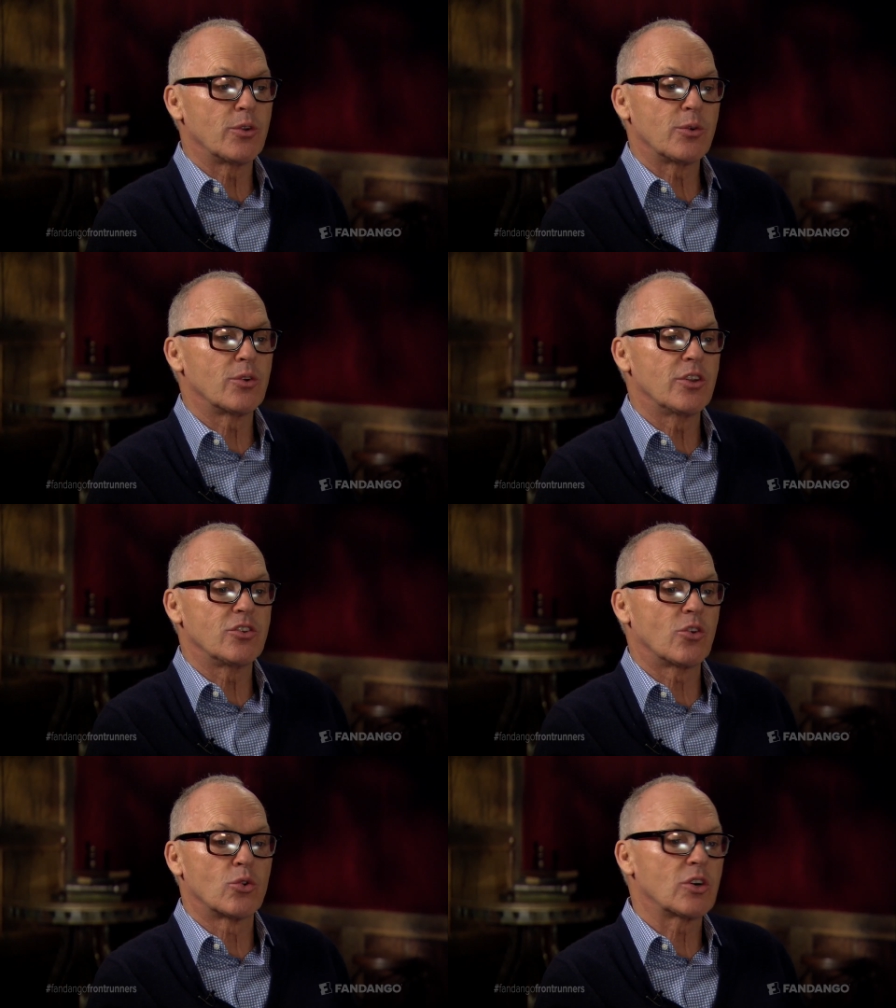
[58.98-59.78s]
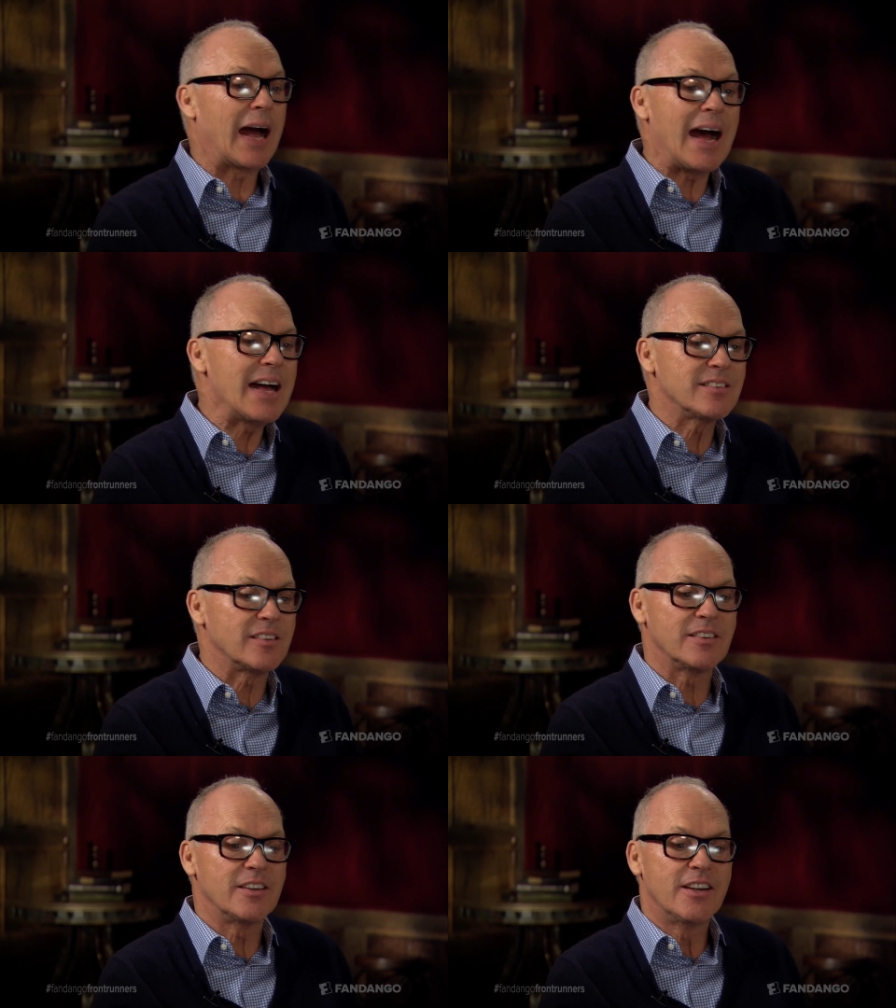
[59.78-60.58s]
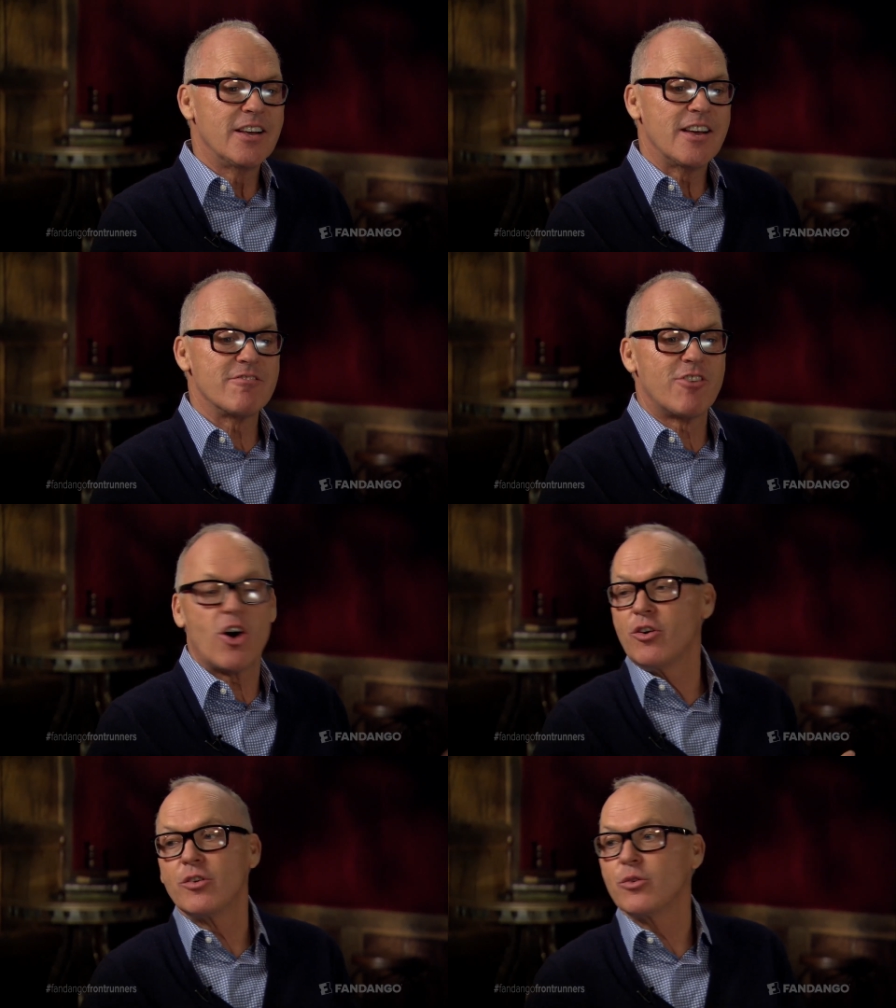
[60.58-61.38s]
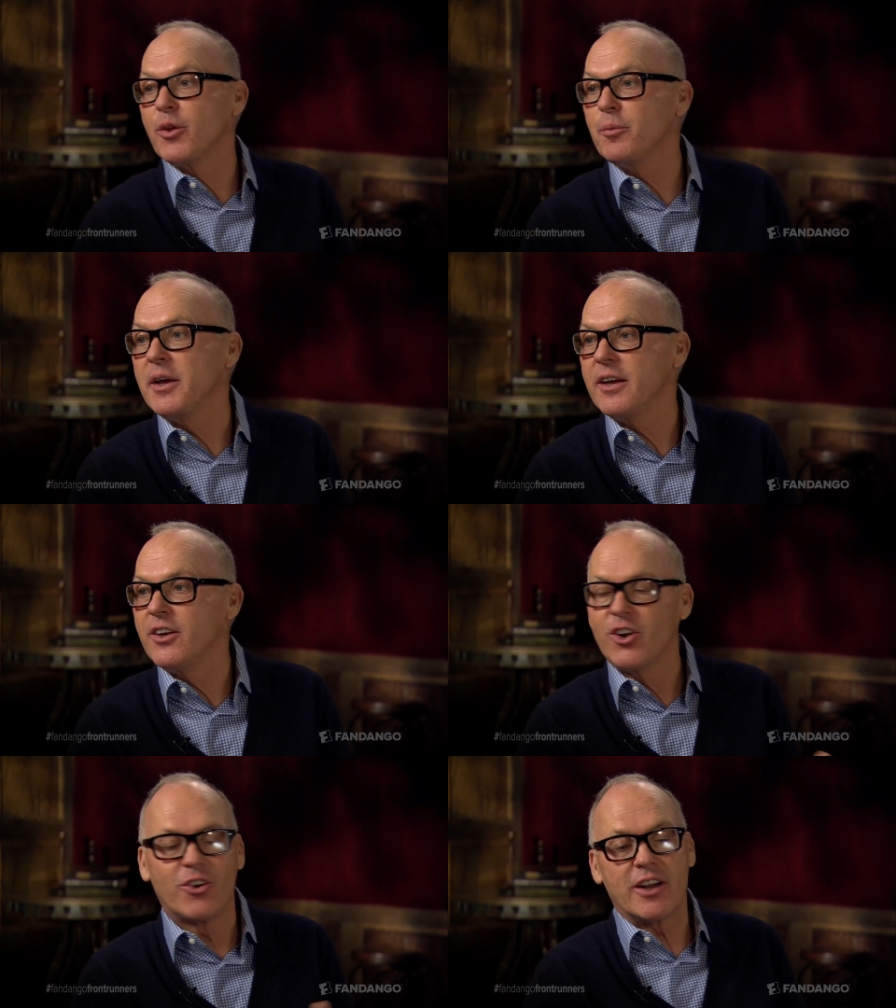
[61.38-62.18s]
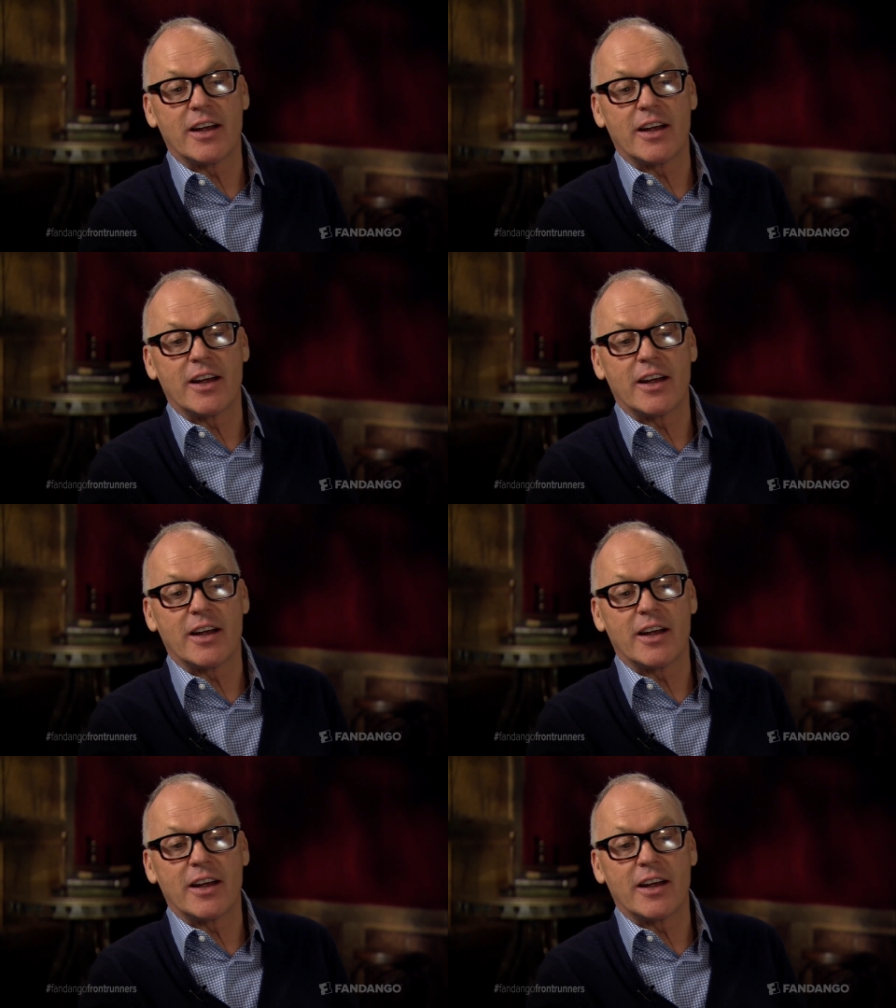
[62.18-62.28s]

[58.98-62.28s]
there were these older guys and mm-hmm. involved with me. You know, and